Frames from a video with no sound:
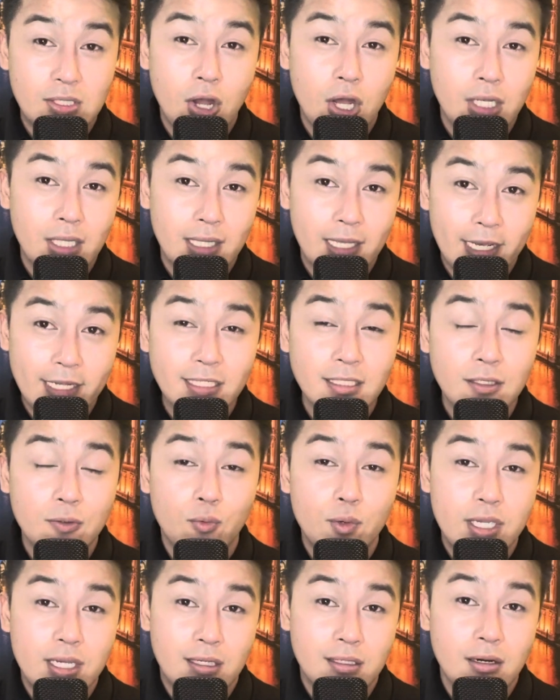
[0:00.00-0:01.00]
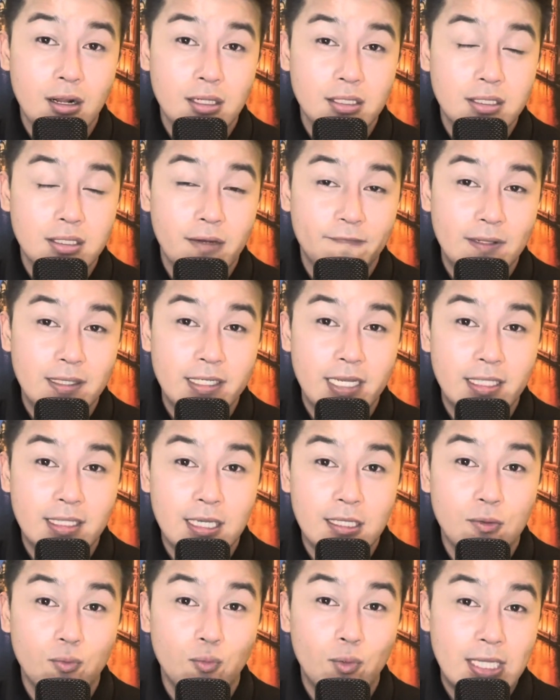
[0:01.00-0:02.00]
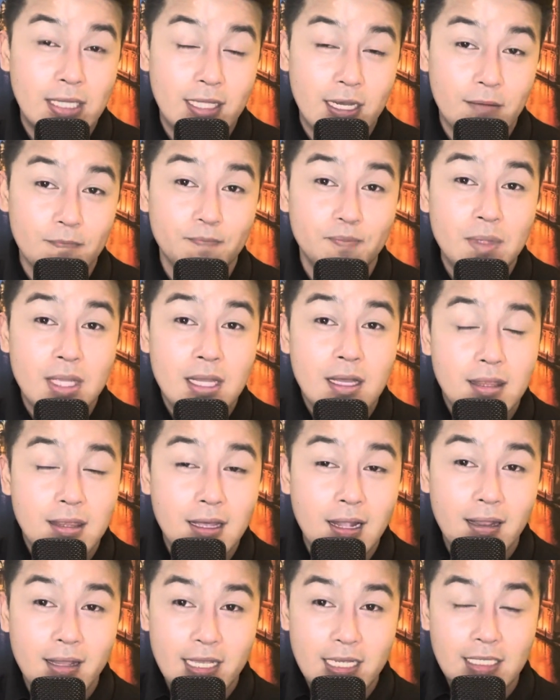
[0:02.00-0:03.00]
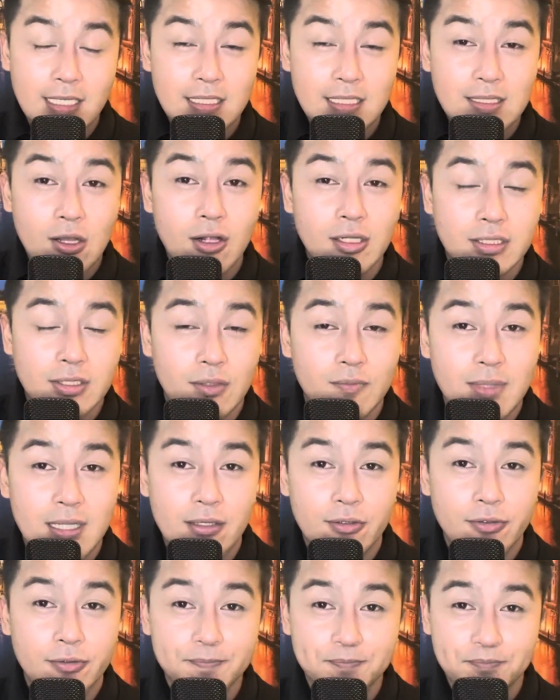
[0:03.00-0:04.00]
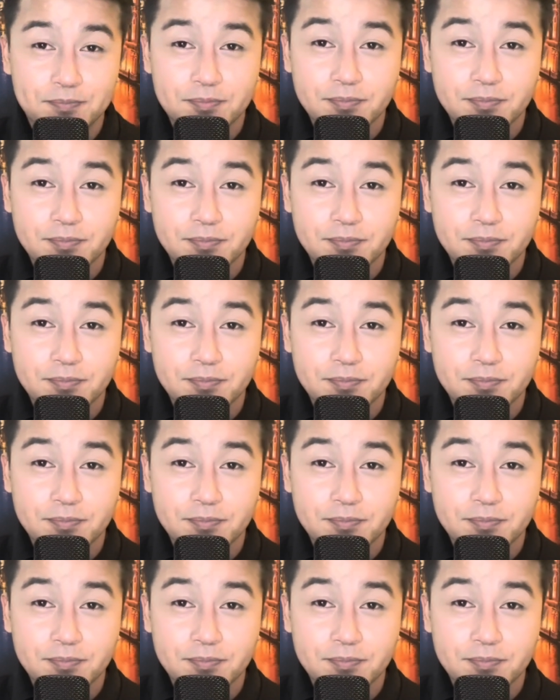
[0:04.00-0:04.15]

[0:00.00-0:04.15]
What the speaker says: online, we are also affiliated with them. The link is also below.